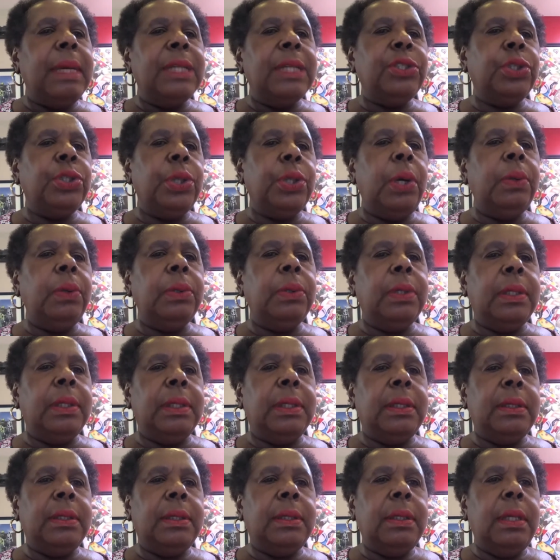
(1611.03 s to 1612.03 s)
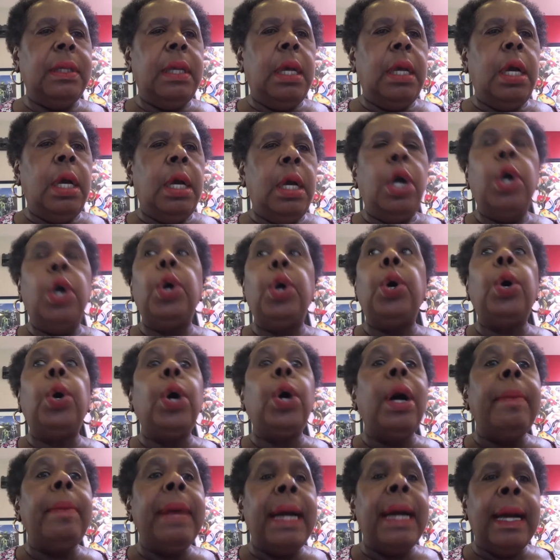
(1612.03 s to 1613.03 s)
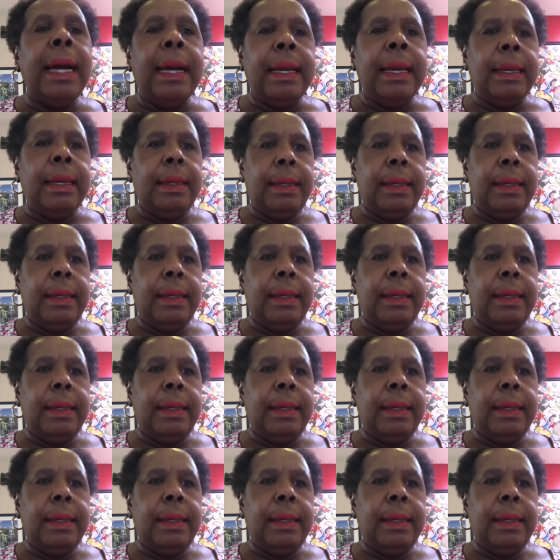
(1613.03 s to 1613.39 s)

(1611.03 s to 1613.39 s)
shoulders. Who am I?